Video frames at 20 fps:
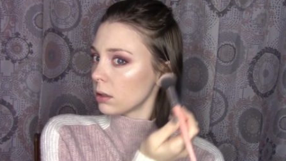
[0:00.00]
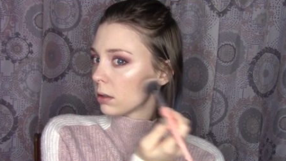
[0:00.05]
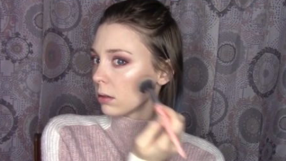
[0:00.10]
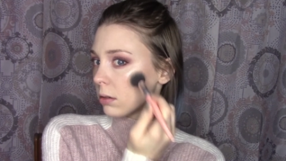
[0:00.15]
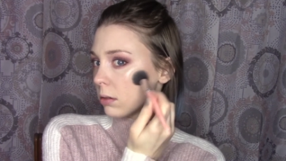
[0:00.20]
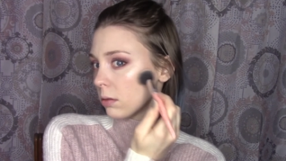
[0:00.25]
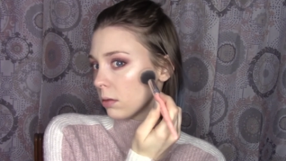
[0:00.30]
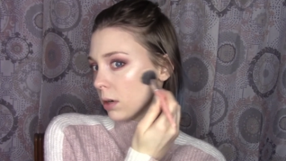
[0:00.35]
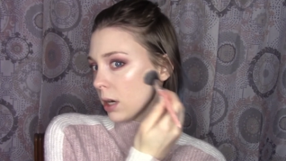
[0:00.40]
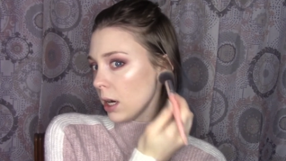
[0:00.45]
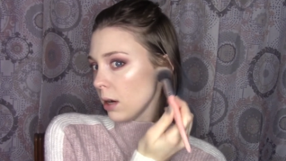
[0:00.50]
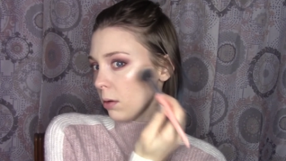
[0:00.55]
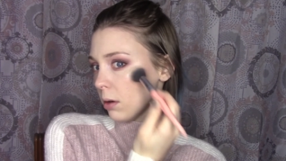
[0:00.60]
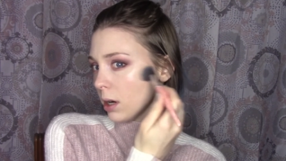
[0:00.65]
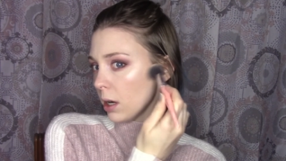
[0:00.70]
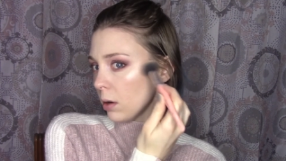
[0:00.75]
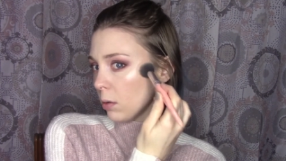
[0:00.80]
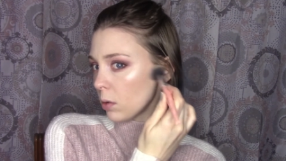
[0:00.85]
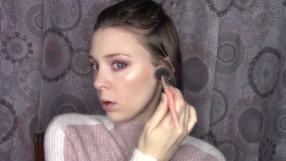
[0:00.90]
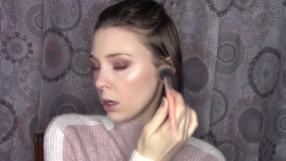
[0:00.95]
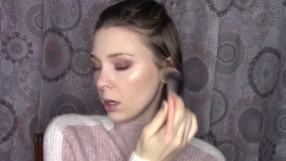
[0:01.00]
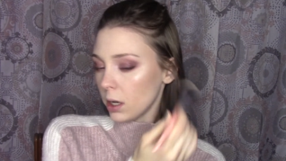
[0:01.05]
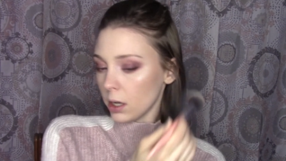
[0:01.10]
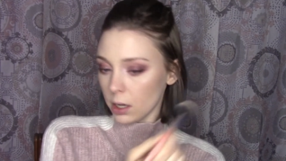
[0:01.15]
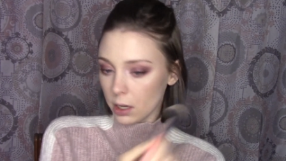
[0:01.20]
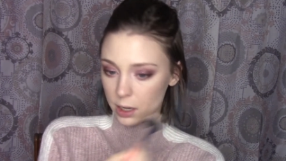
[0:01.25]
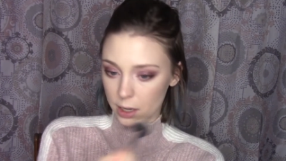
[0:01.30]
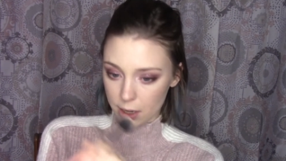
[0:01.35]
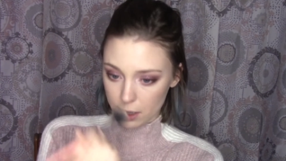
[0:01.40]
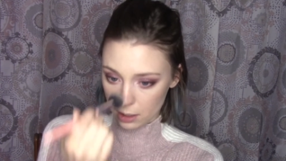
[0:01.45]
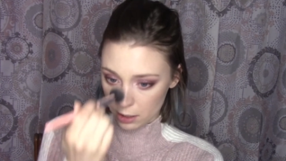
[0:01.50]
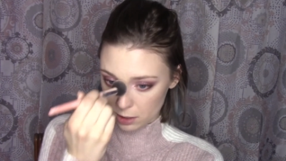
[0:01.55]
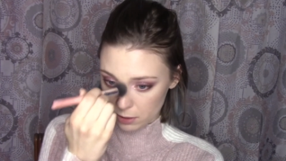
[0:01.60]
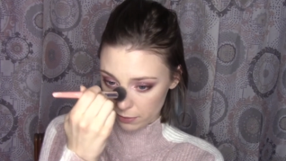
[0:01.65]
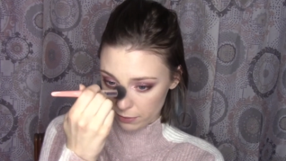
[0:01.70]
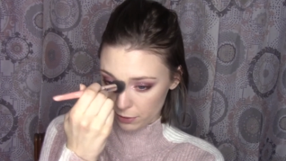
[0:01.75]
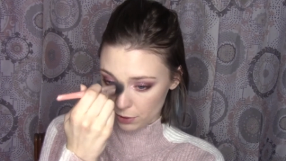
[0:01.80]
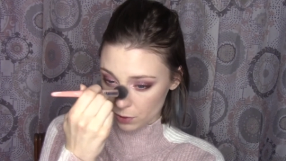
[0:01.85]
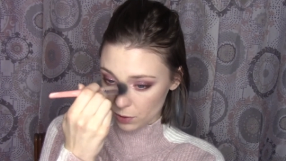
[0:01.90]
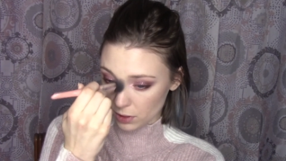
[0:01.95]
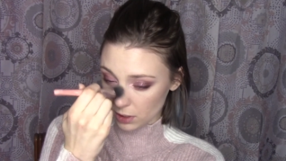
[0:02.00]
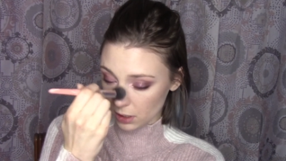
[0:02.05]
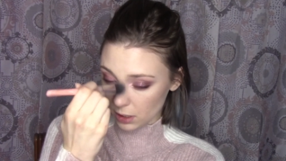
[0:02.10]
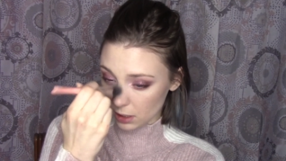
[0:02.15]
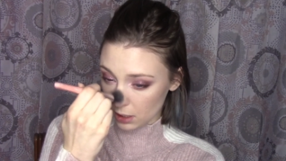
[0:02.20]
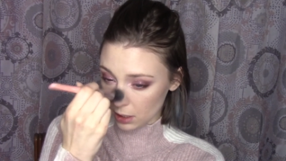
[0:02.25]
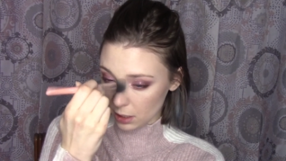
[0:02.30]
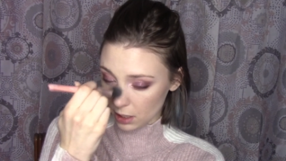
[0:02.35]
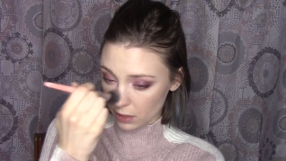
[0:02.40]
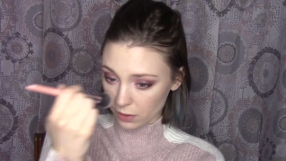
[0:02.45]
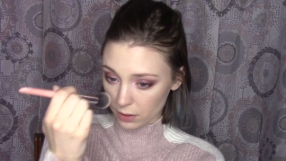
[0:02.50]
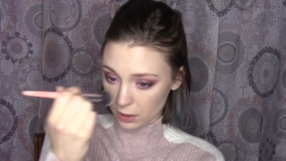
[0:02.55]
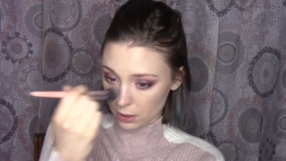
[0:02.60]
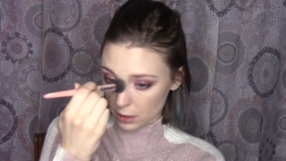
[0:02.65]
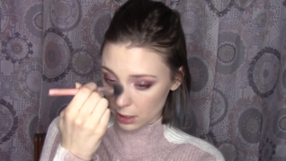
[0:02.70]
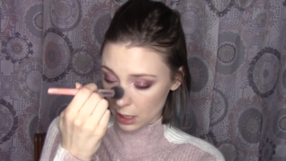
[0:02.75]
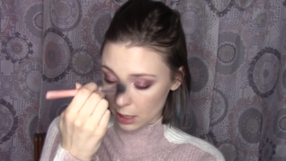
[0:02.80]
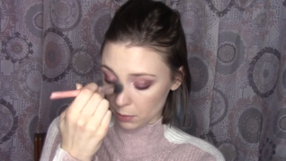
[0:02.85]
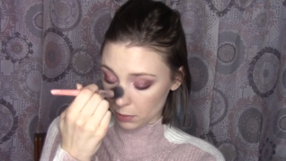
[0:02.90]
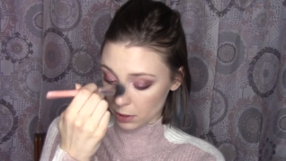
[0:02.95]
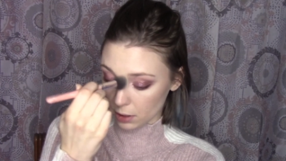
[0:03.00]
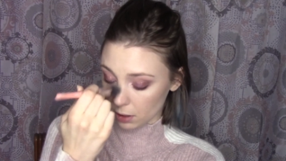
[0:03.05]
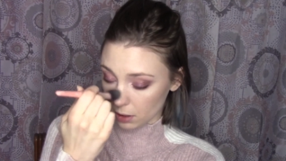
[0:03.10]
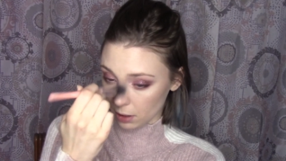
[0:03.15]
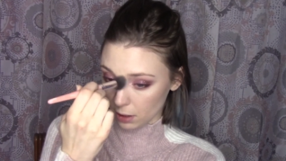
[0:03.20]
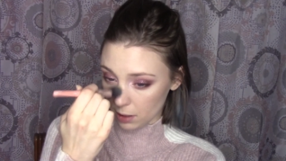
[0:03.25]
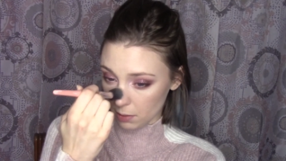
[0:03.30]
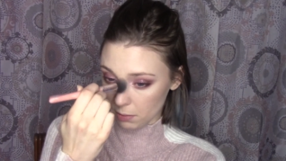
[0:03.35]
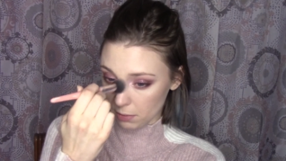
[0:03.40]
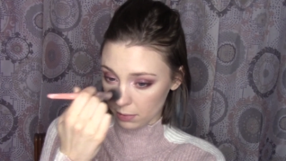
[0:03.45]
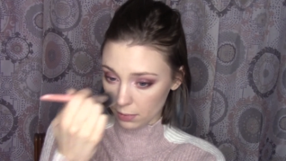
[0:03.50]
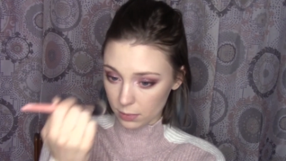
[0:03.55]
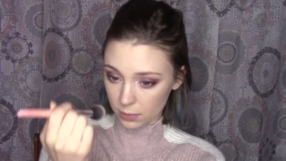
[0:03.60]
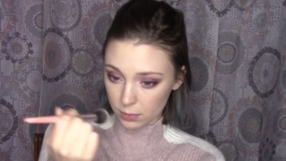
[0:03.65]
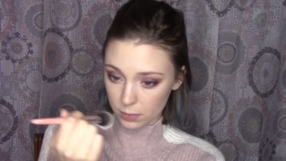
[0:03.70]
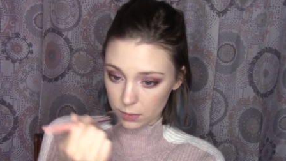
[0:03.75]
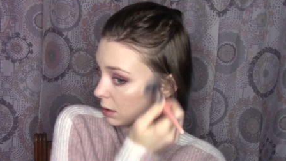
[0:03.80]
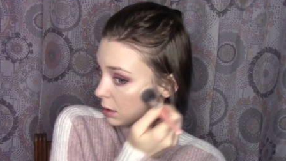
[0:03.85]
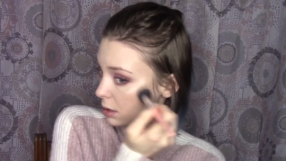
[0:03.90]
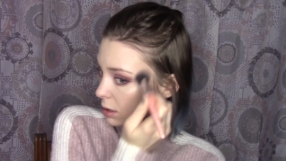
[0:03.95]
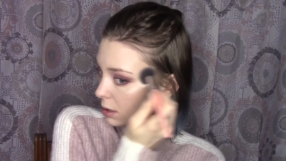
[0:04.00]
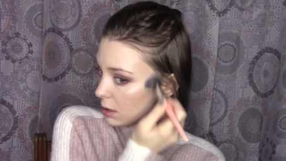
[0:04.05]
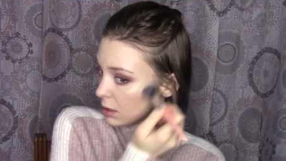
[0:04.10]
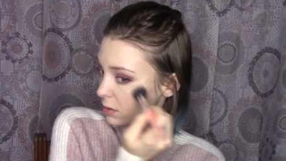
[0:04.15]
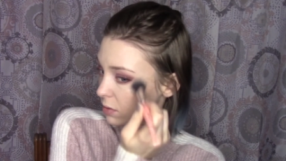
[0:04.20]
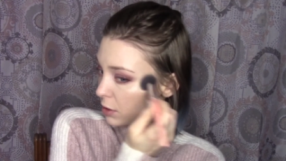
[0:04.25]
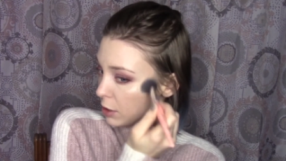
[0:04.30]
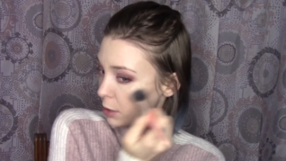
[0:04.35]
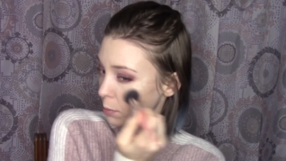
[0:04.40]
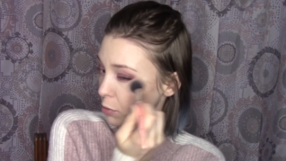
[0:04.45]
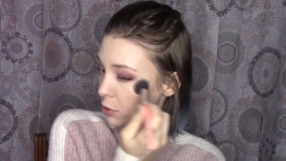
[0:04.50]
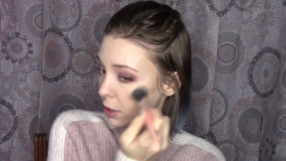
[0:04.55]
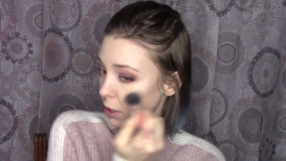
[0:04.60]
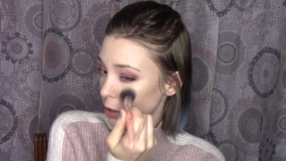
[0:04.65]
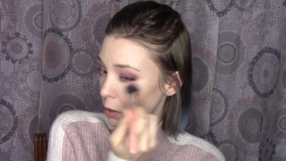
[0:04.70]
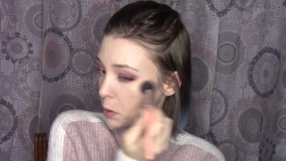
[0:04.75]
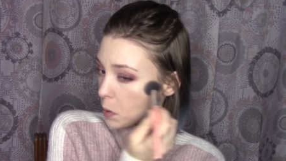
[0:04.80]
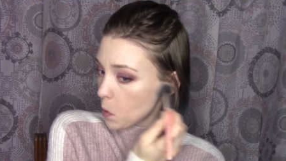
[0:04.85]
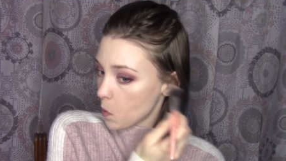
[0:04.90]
right where I want it and kind of diffuses it at the same time. This is very bright.